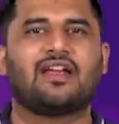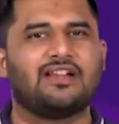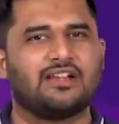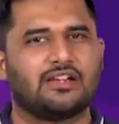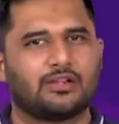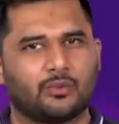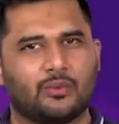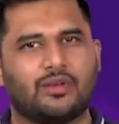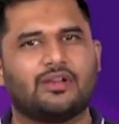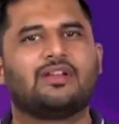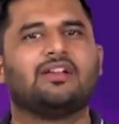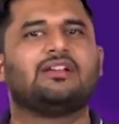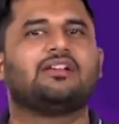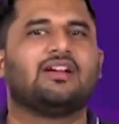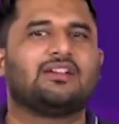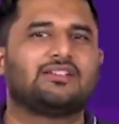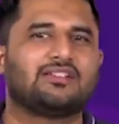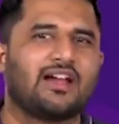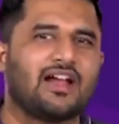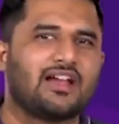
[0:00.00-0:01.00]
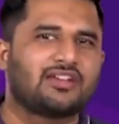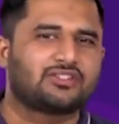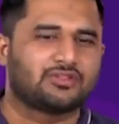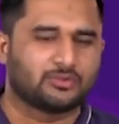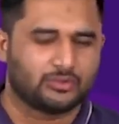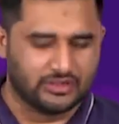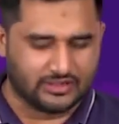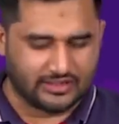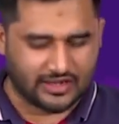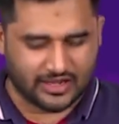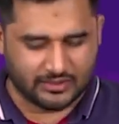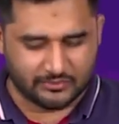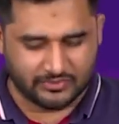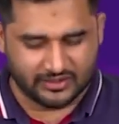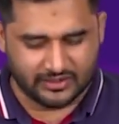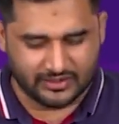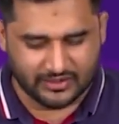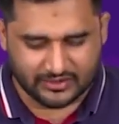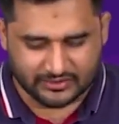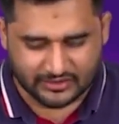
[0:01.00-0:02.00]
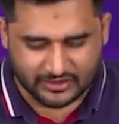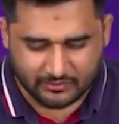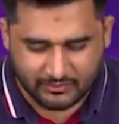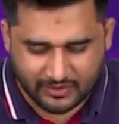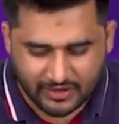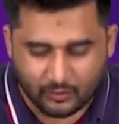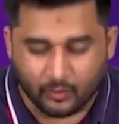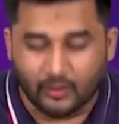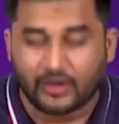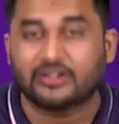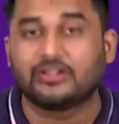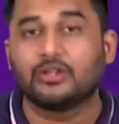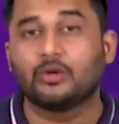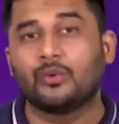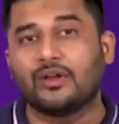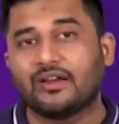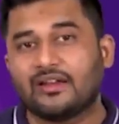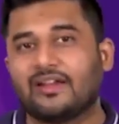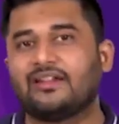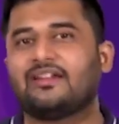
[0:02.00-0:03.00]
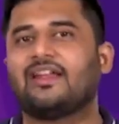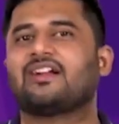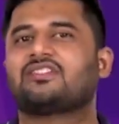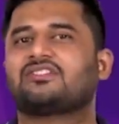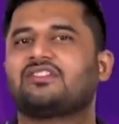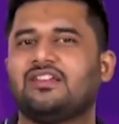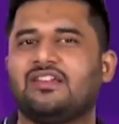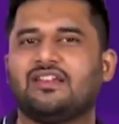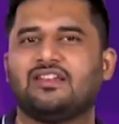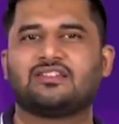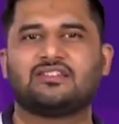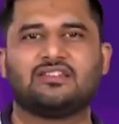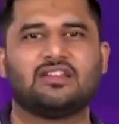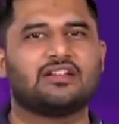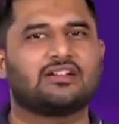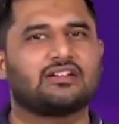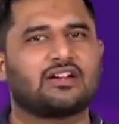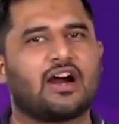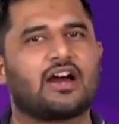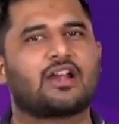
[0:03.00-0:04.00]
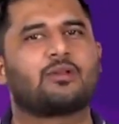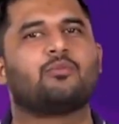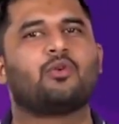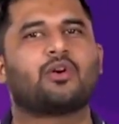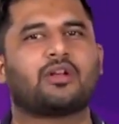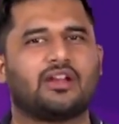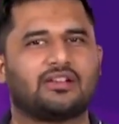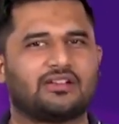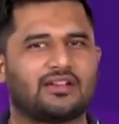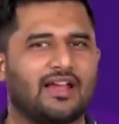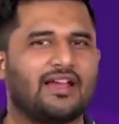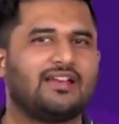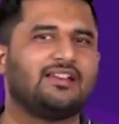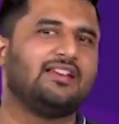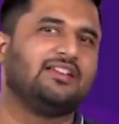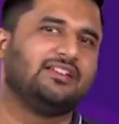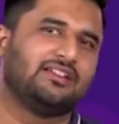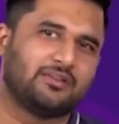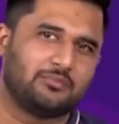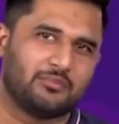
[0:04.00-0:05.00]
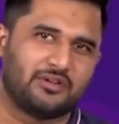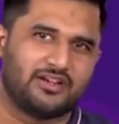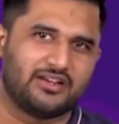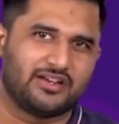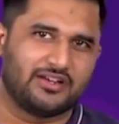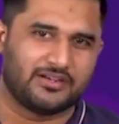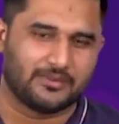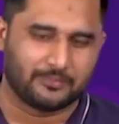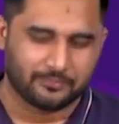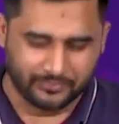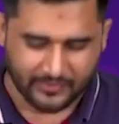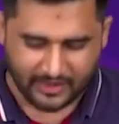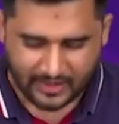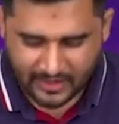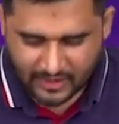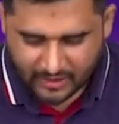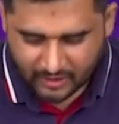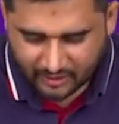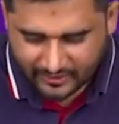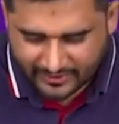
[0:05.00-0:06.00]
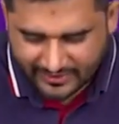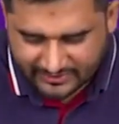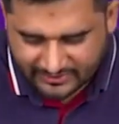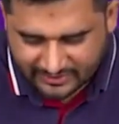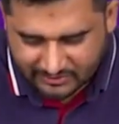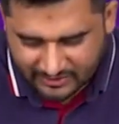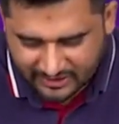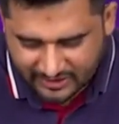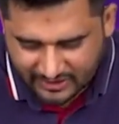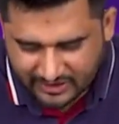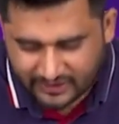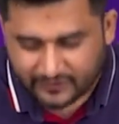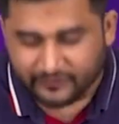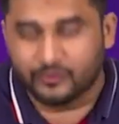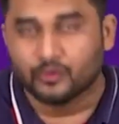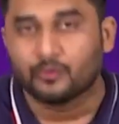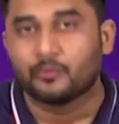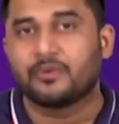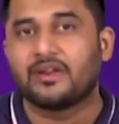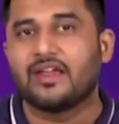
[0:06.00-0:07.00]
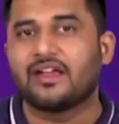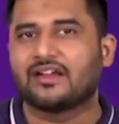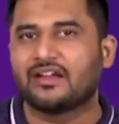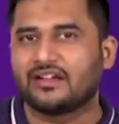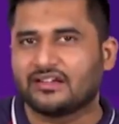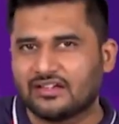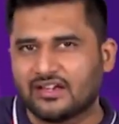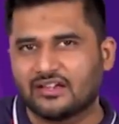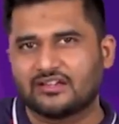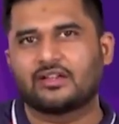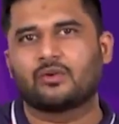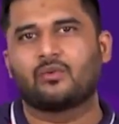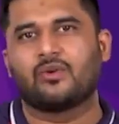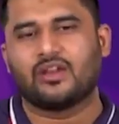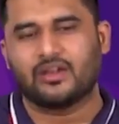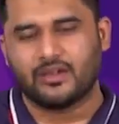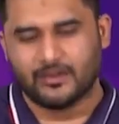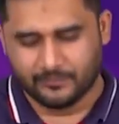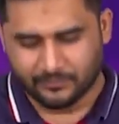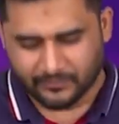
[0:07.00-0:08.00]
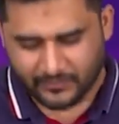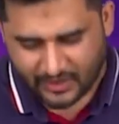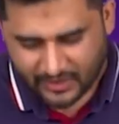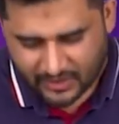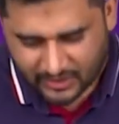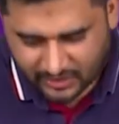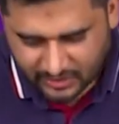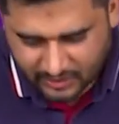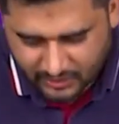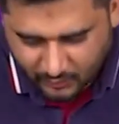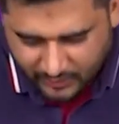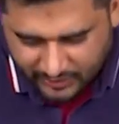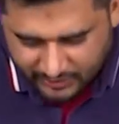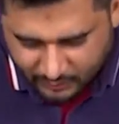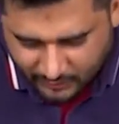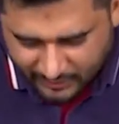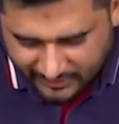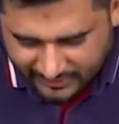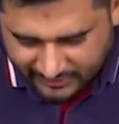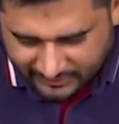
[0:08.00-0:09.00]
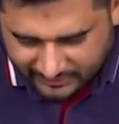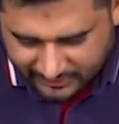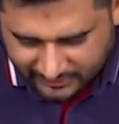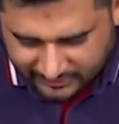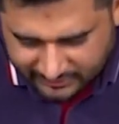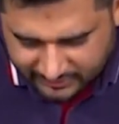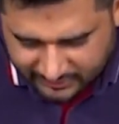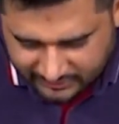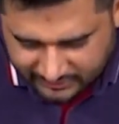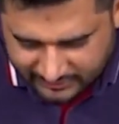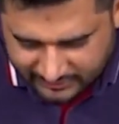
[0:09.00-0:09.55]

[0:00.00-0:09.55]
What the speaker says: and it will get attached to the carbon here. Thereby, what you will get actually is the carbocation intermediate. All right. Similarly, if you break it the other way, what you will get is